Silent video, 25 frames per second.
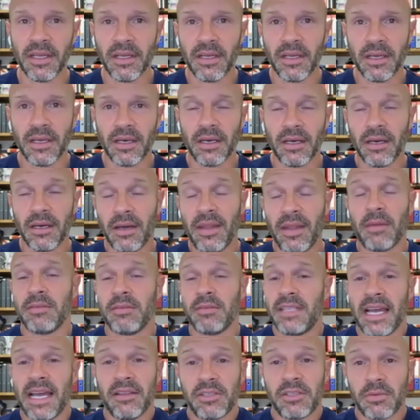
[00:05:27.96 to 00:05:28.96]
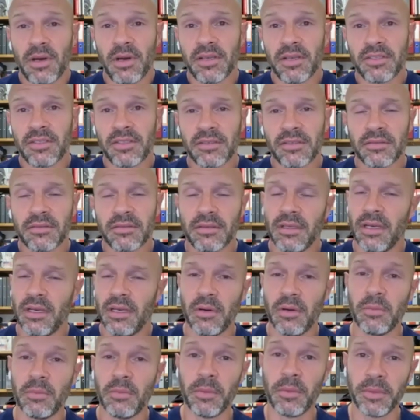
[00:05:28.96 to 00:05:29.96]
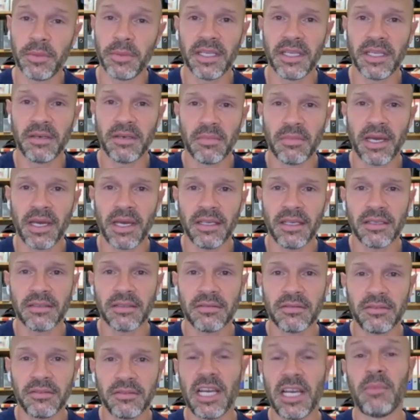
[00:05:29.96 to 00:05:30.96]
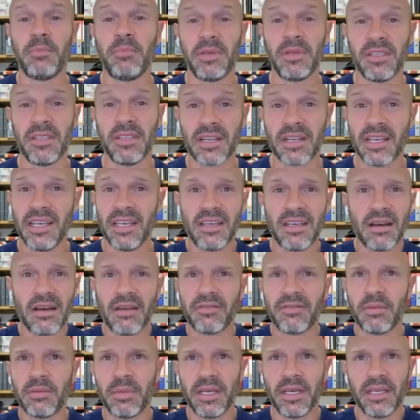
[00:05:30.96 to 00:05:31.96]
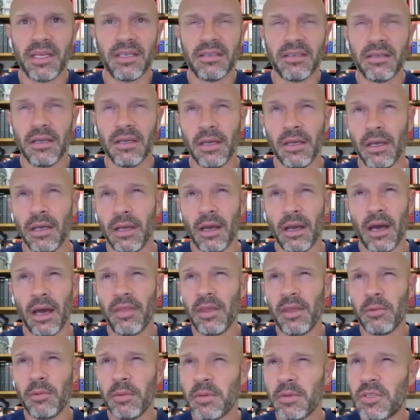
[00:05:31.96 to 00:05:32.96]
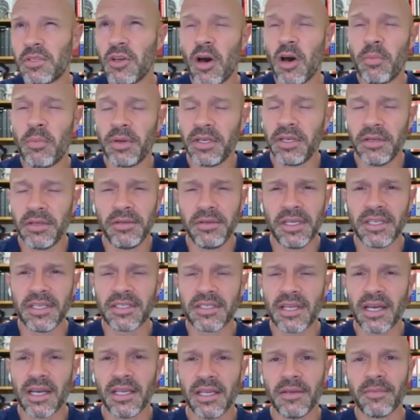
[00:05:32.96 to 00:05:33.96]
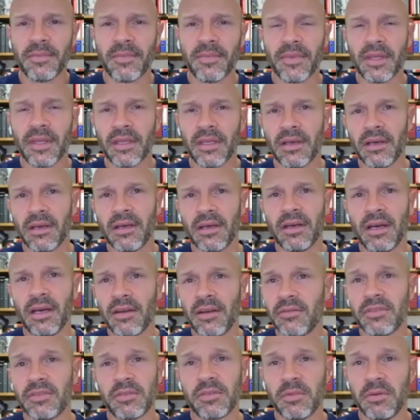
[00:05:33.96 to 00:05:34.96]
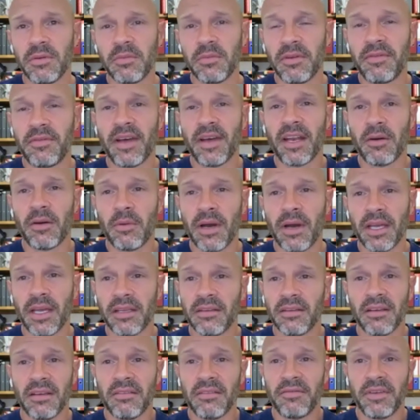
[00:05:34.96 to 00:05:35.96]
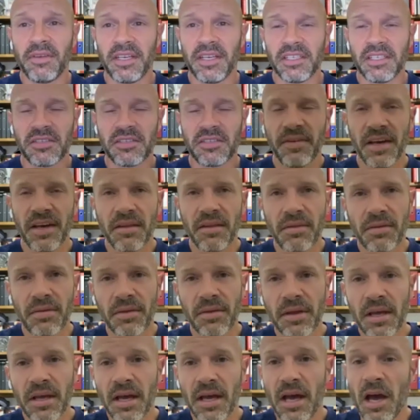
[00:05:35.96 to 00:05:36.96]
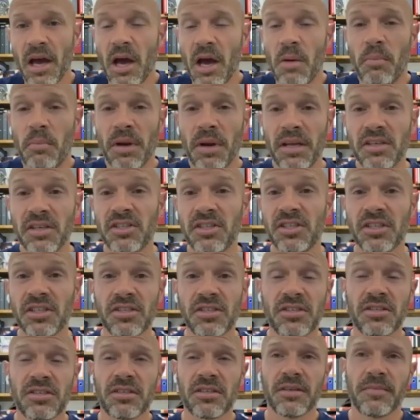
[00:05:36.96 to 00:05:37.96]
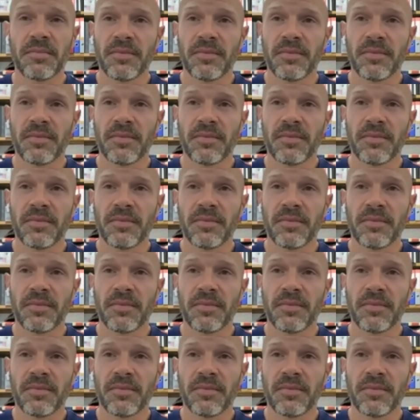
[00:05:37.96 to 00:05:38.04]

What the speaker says: And that was down to us, you know, when we didn't make Champions League after being, I think we were top at New Year's Day. And obviously we fell away and finished 5th. But it's just